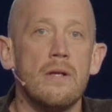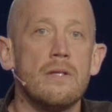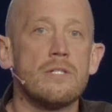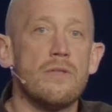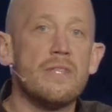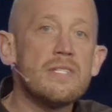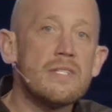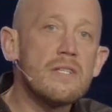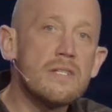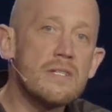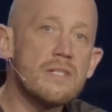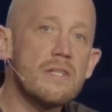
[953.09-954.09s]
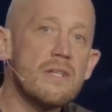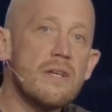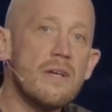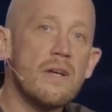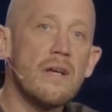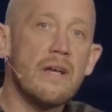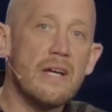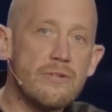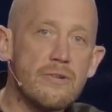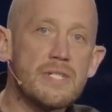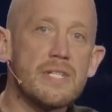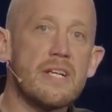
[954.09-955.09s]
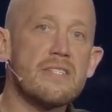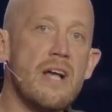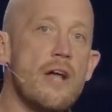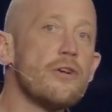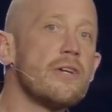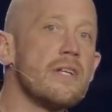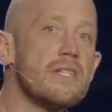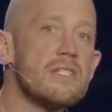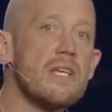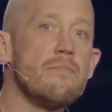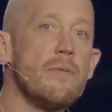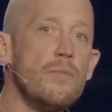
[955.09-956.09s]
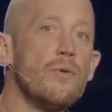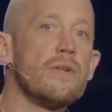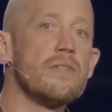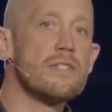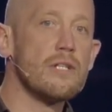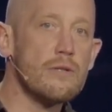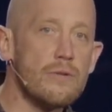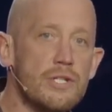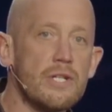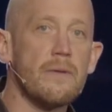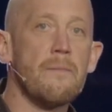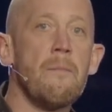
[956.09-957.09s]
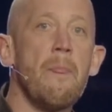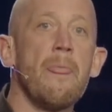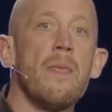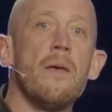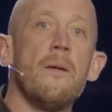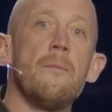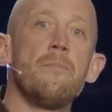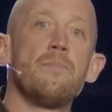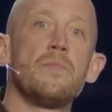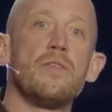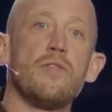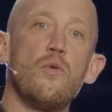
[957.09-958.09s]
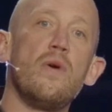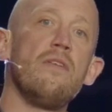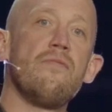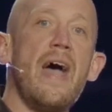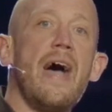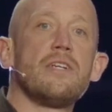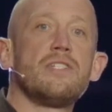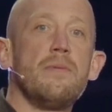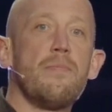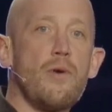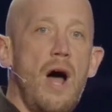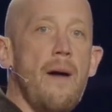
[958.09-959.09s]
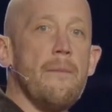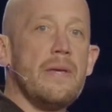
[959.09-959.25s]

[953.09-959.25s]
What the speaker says: So this is interesting, because now you're going to see Mukin's solution to the Queen Vashti problem.